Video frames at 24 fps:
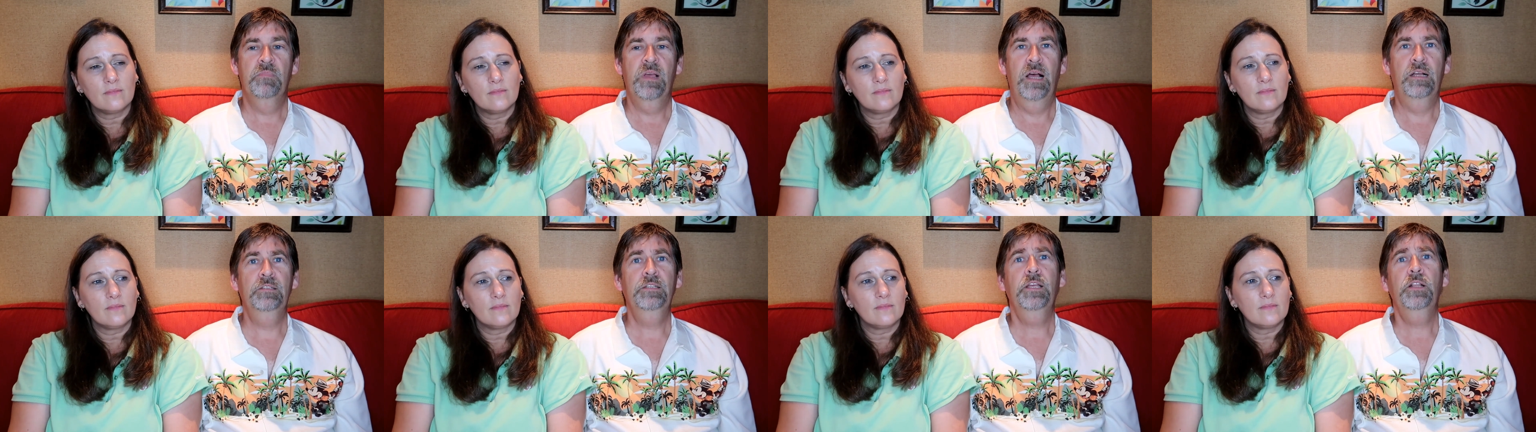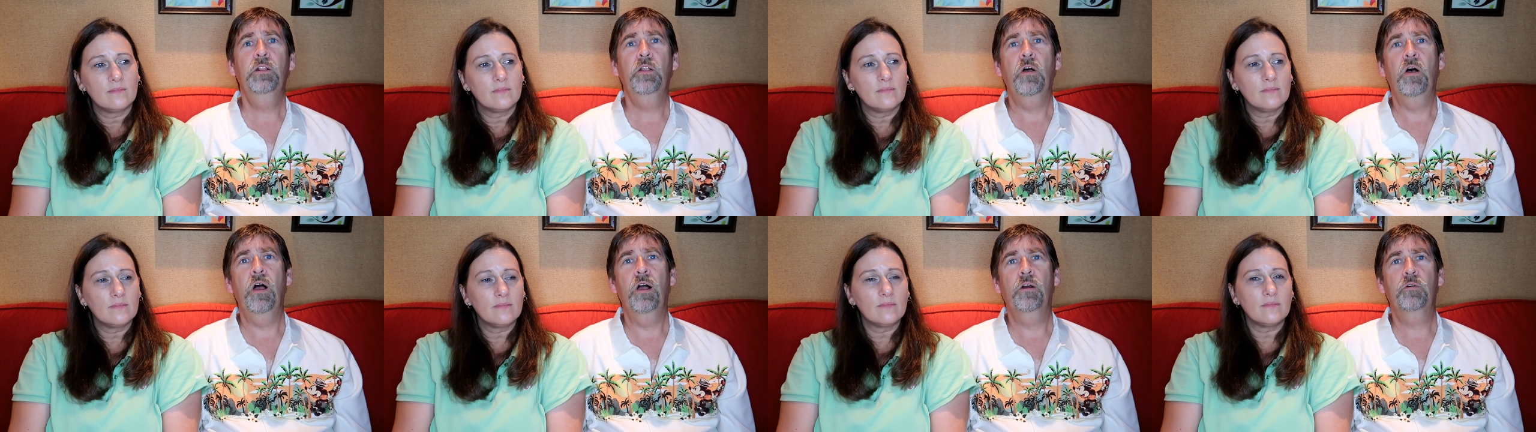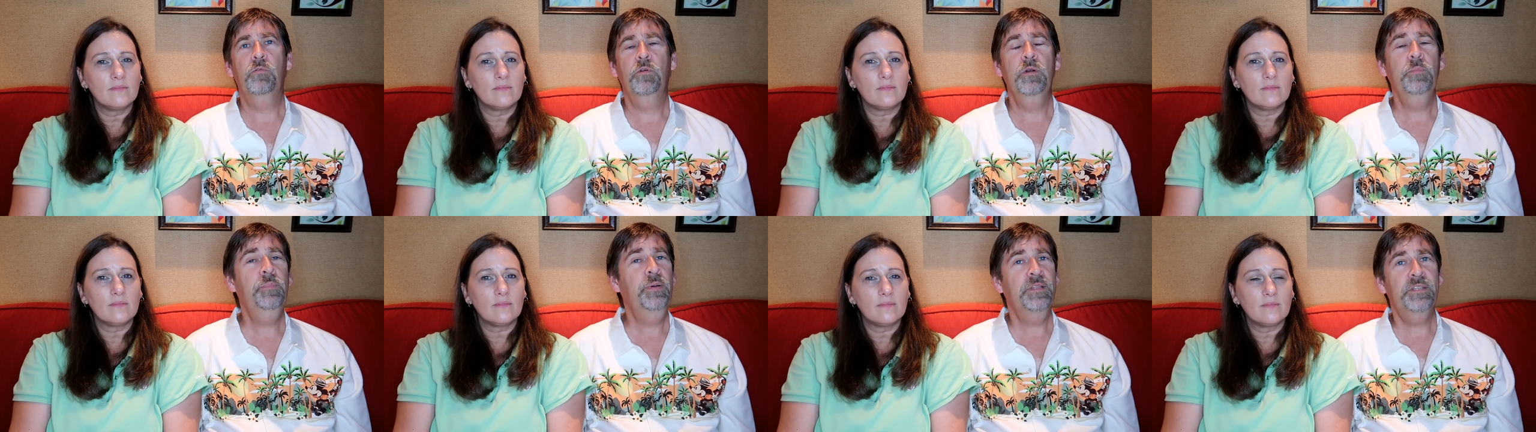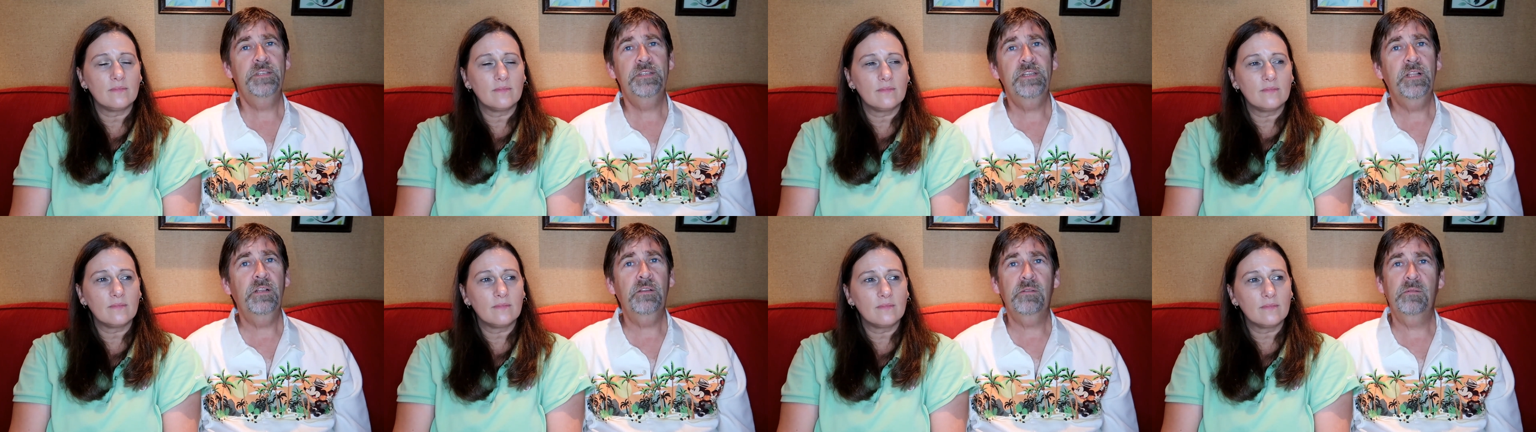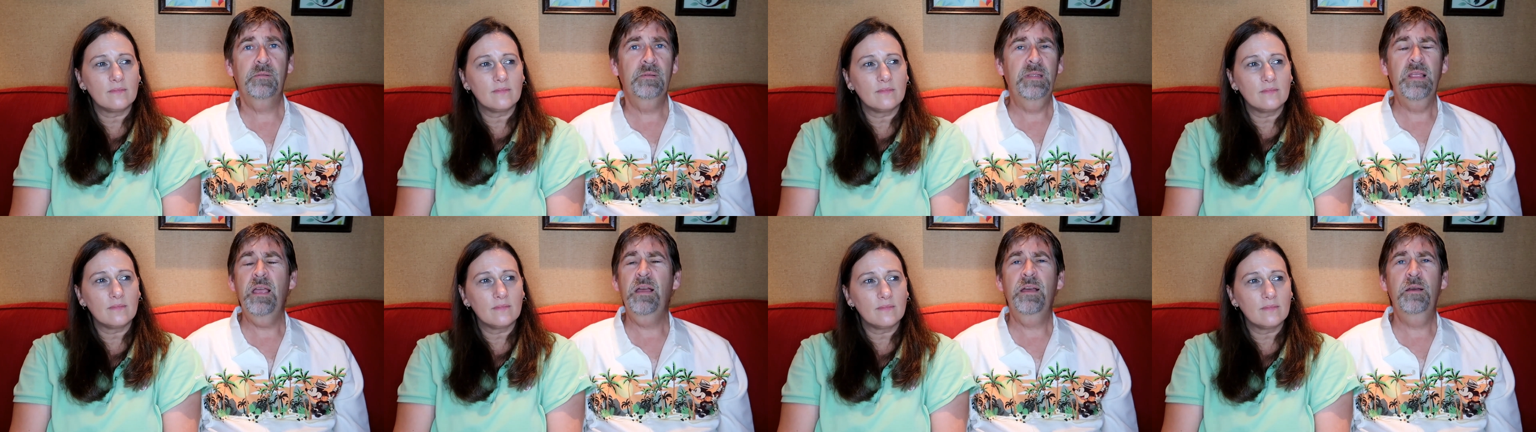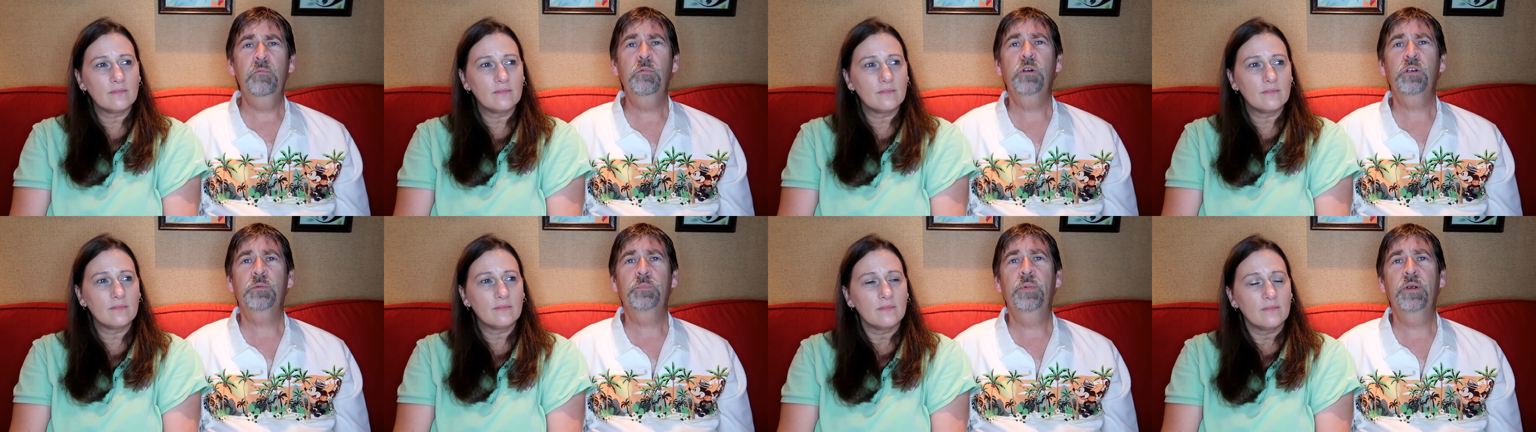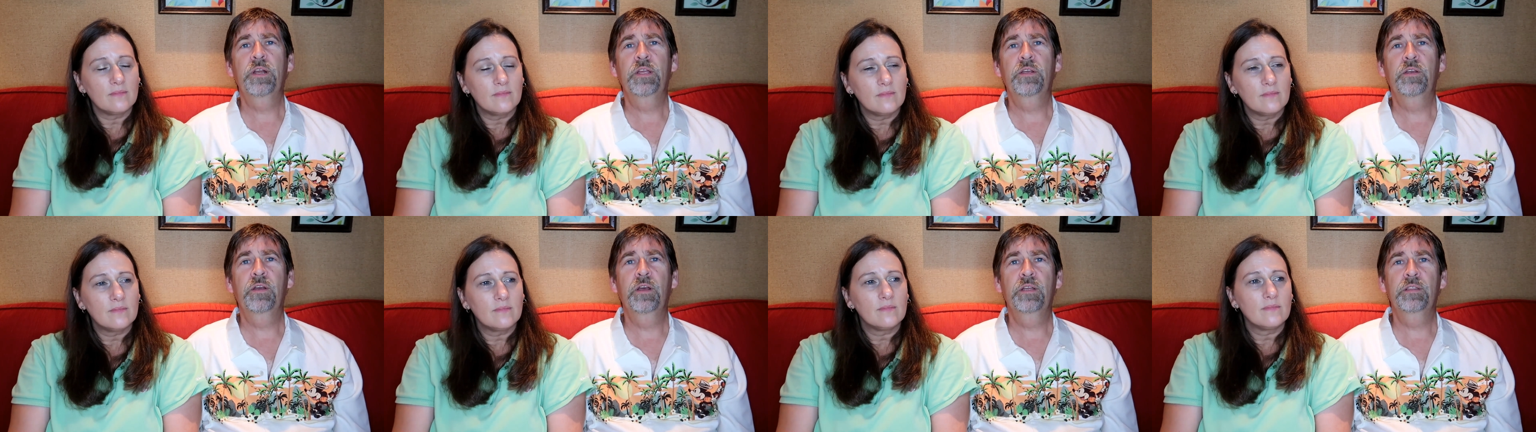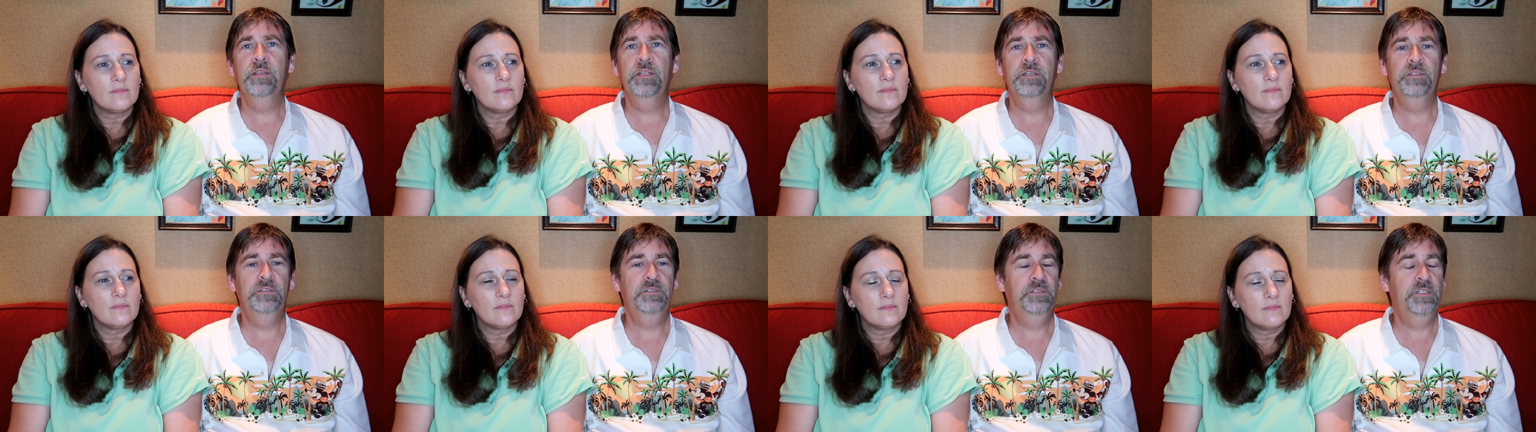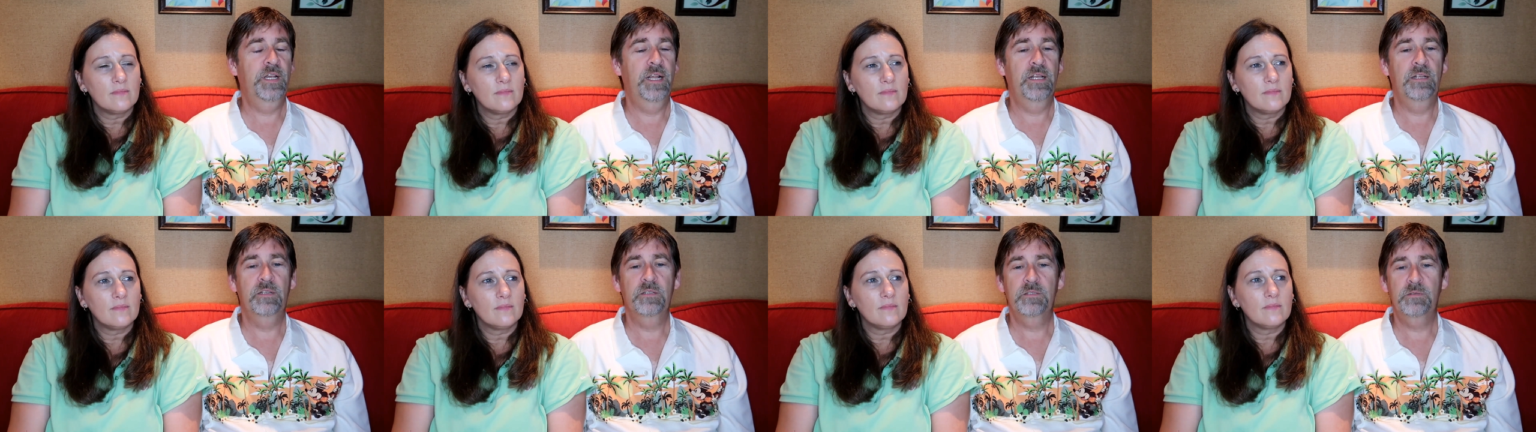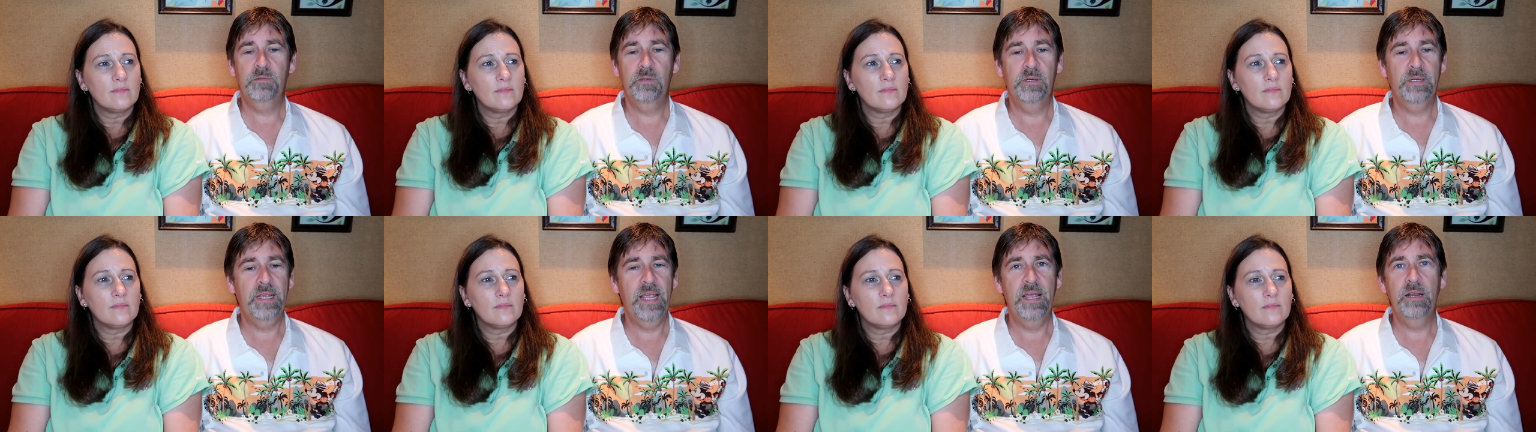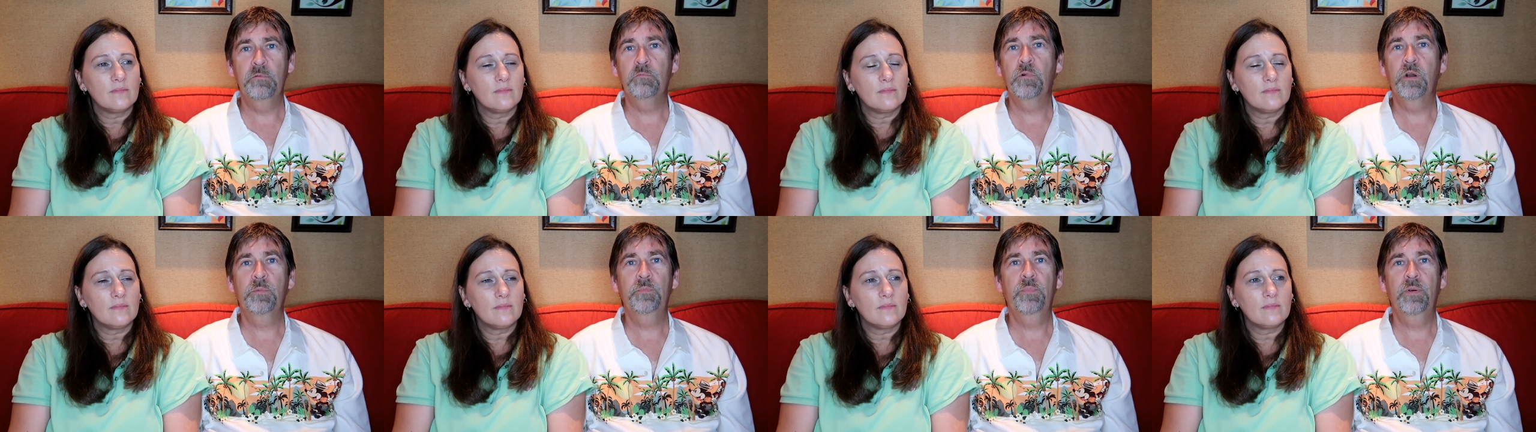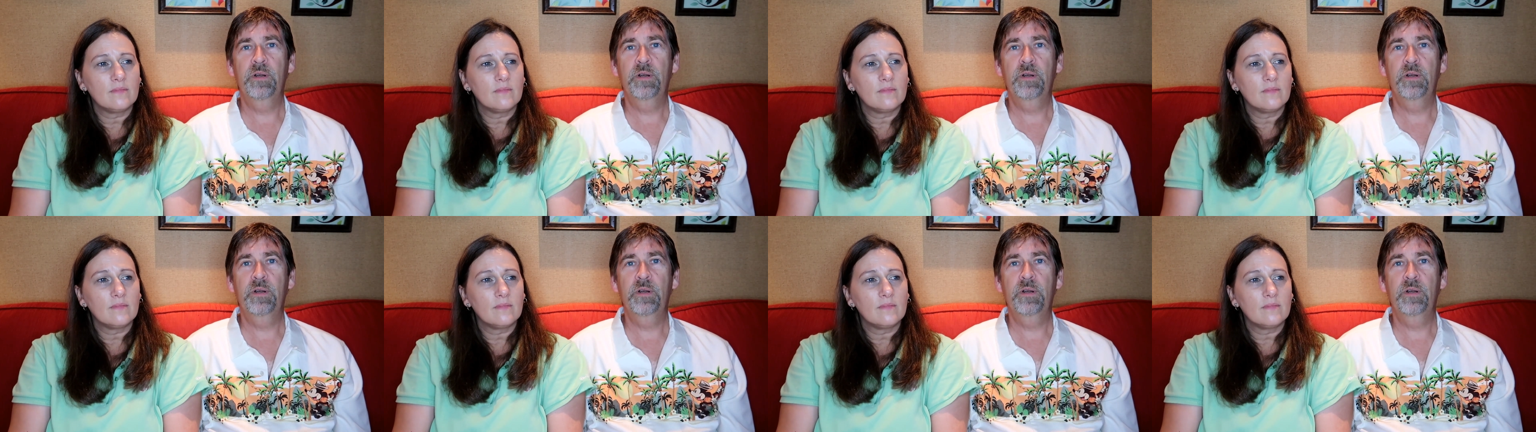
Speaker 1: a little awkward, but still, no, it worked pretty good. The shells again were